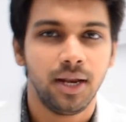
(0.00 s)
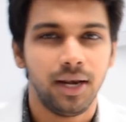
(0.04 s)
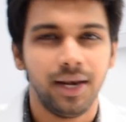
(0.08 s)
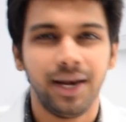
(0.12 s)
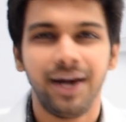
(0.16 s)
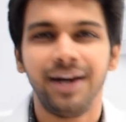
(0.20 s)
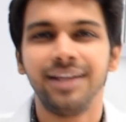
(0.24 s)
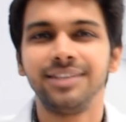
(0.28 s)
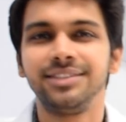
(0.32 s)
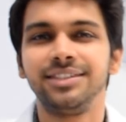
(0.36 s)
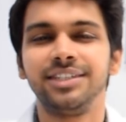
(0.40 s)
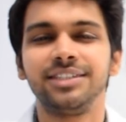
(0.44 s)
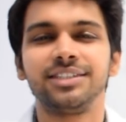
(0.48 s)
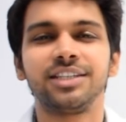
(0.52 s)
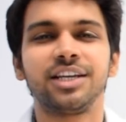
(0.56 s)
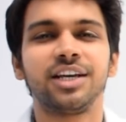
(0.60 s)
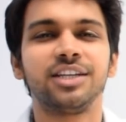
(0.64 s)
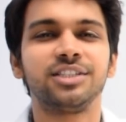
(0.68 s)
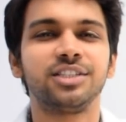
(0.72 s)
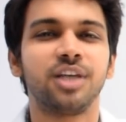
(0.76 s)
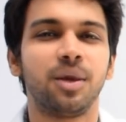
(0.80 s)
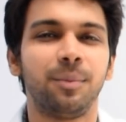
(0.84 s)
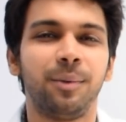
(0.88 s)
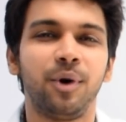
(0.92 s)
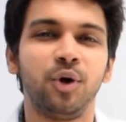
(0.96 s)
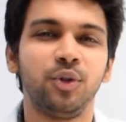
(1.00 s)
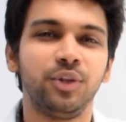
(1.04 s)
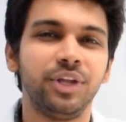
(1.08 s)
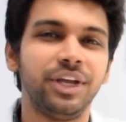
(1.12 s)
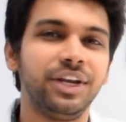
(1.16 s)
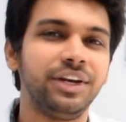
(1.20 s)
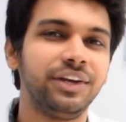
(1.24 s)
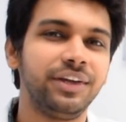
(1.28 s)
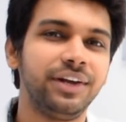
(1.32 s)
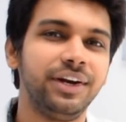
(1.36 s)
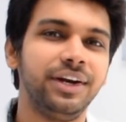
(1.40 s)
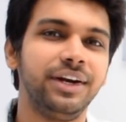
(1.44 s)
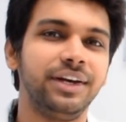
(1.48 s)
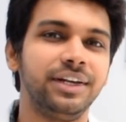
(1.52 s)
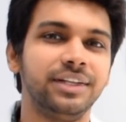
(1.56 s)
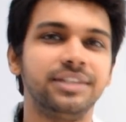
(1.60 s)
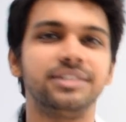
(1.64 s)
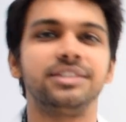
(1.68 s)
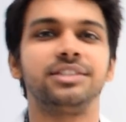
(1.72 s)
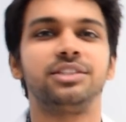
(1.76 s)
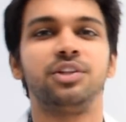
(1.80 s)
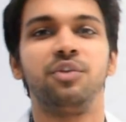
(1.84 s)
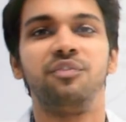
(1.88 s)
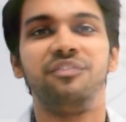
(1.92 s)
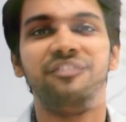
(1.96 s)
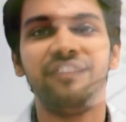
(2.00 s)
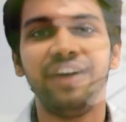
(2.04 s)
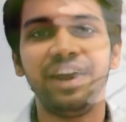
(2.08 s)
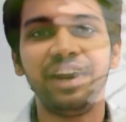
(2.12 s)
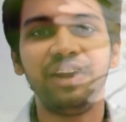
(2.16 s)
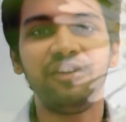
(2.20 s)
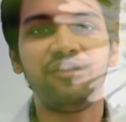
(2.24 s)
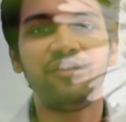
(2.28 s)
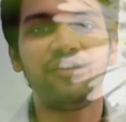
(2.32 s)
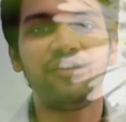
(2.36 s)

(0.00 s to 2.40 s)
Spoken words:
Let us discuss about the ingredients. The very